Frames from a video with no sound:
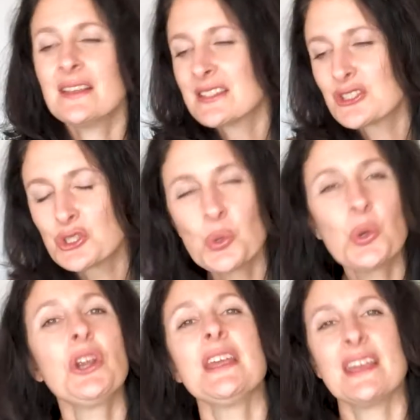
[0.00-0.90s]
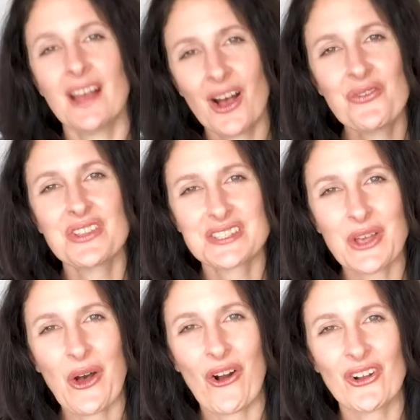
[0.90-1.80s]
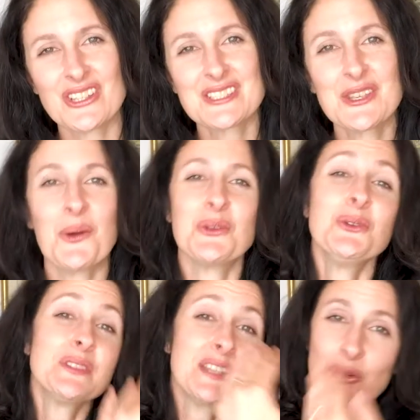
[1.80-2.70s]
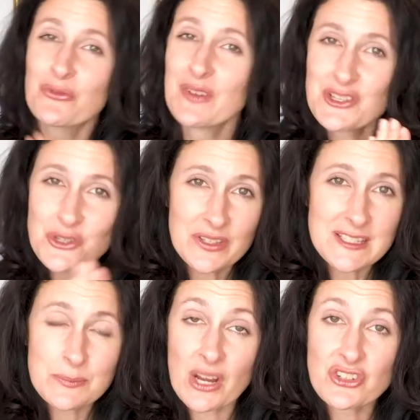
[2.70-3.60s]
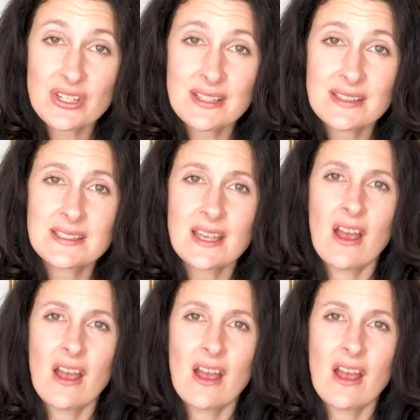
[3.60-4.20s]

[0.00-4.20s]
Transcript: story of the song. So using your facial expressions,